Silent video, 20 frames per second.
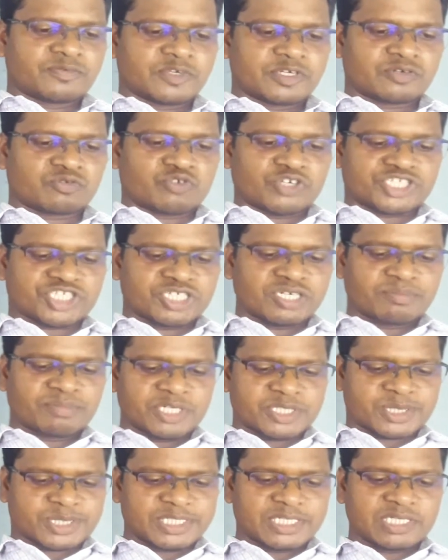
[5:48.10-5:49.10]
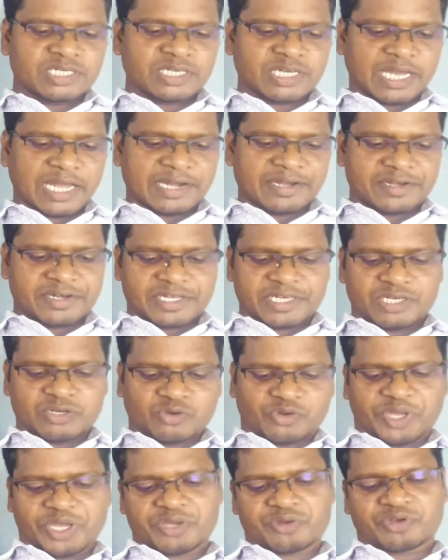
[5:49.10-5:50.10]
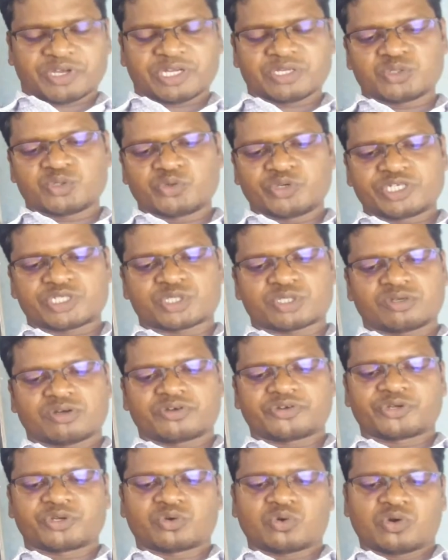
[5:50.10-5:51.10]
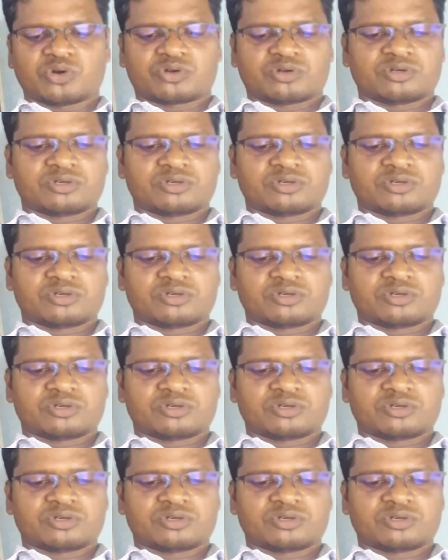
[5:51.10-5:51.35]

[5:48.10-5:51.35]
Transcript: Question number C and D, you can do it on your own.